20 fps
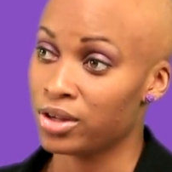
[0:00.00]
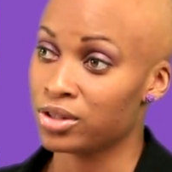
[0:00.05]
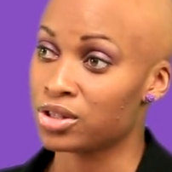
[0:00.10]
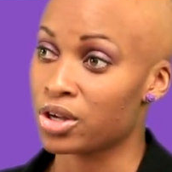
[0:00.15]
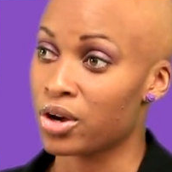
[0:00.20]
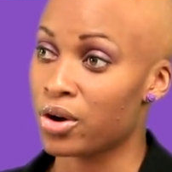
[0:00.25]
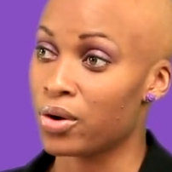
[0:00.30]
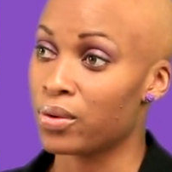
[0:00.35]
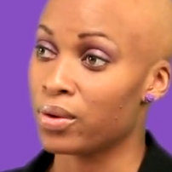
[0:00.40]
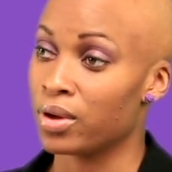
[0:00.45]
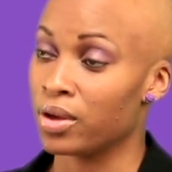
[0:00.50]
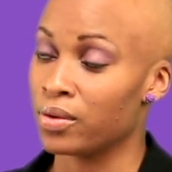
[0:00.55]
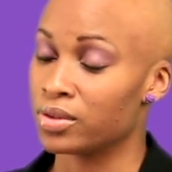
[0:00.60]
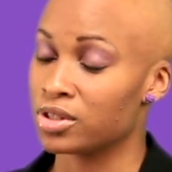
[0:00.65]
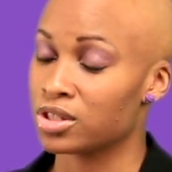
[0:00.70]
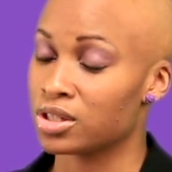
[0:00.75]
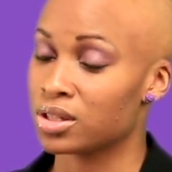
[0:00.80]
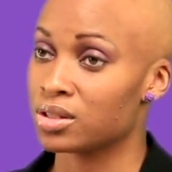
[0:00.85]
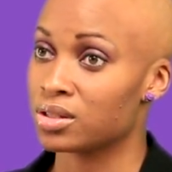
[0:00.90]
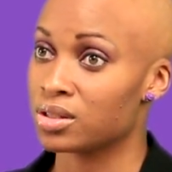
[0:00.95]
So it
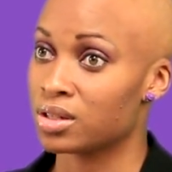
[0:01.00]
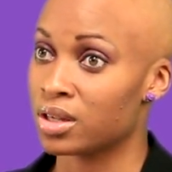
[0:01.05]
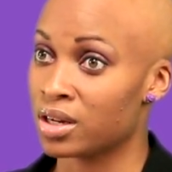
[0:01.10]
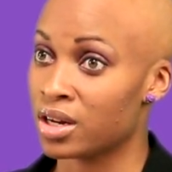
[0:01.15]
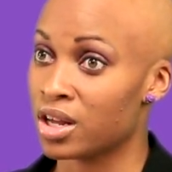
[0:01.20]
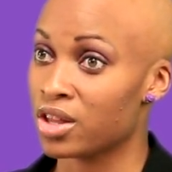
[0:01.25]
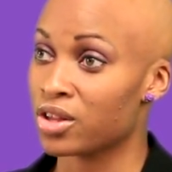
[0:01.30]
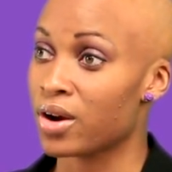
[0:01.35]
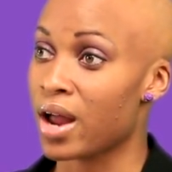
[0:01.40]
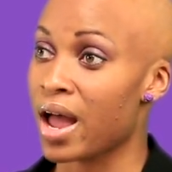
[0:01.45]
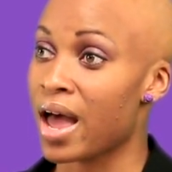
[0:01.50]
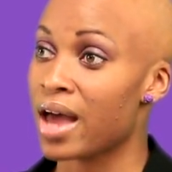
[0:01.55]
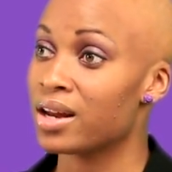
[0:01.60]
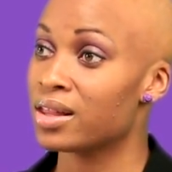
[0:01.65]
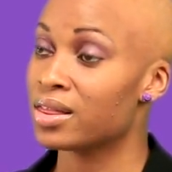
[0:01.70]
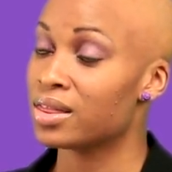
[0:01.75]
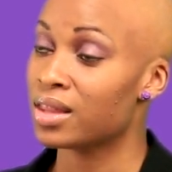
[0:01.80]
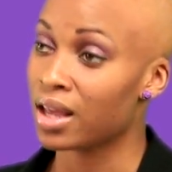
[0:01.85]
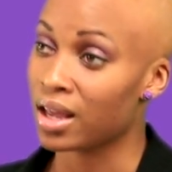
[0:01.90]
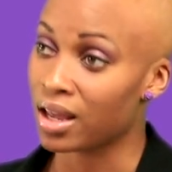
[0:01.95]
was just another
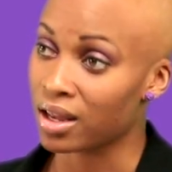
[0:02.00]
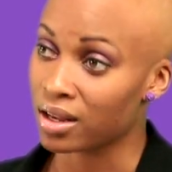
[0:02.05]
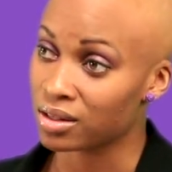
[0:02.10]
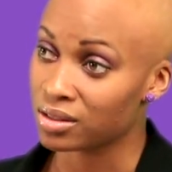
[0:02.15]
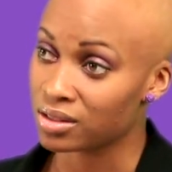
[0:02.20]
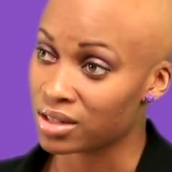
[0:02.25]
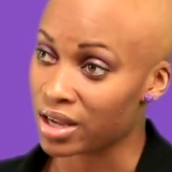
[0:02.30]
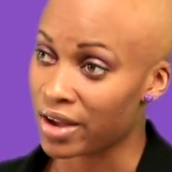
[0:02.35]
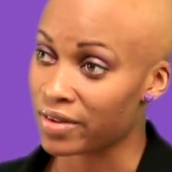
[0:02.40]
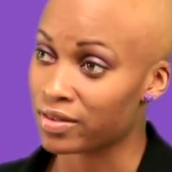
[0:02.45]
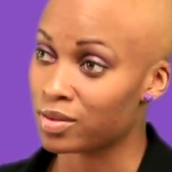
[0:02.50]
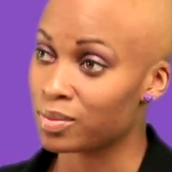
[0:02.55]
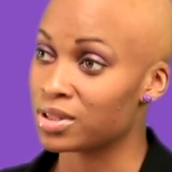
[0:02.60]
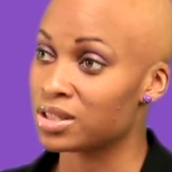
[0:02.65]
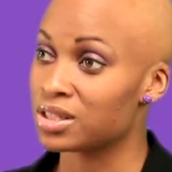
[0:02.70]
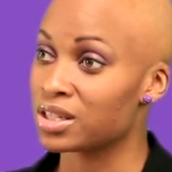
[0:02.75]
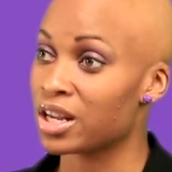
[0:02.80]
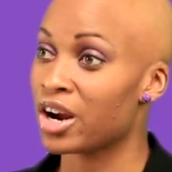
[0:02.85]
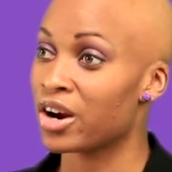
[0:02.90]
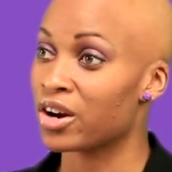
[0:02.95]
added thing to have to be
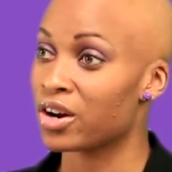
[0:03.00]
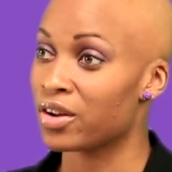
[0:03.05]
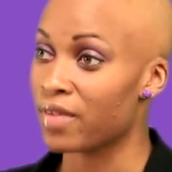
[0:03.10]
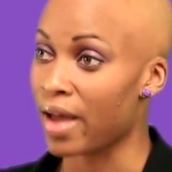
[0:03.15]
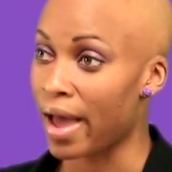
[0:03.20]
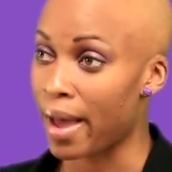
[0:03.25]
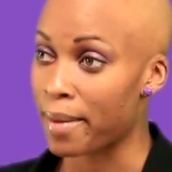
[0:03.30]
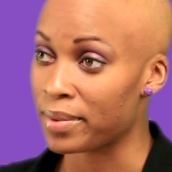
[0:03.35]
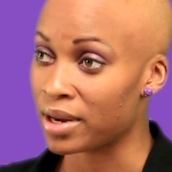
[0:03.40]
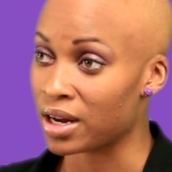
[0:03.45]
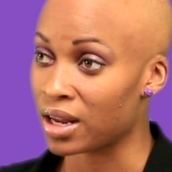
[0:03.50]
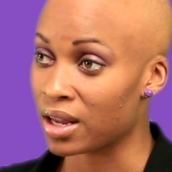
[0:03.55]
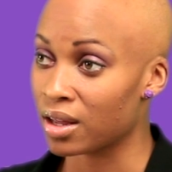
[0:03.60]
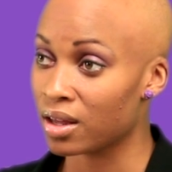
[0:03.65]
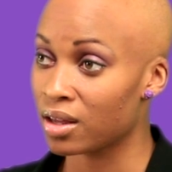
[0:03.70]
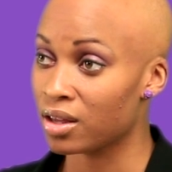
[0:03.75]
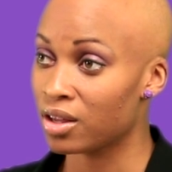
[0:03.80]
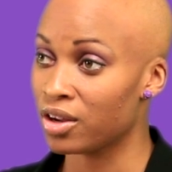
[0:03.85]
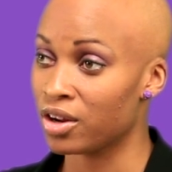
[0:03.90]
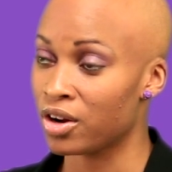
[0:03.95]
scared of
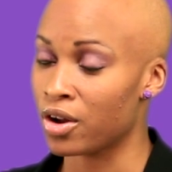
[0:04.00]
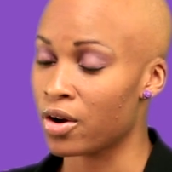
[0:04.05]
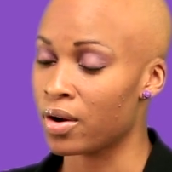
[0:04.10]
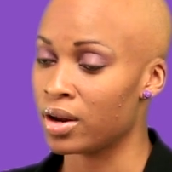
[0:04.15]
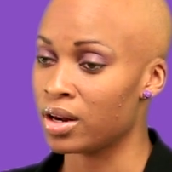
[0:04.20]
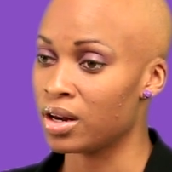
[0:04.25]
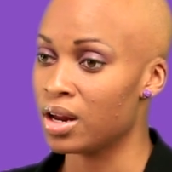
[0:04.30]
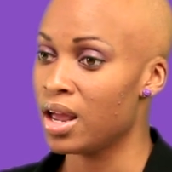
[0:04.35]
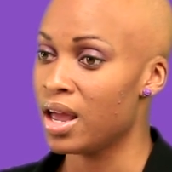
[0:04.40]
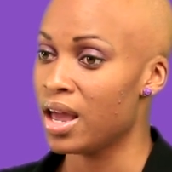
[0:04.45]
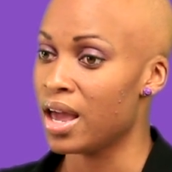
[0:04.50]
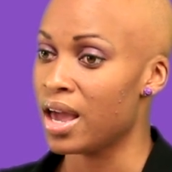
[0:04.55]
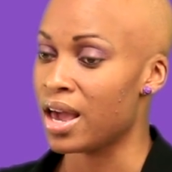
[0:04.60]
happening, you know, and,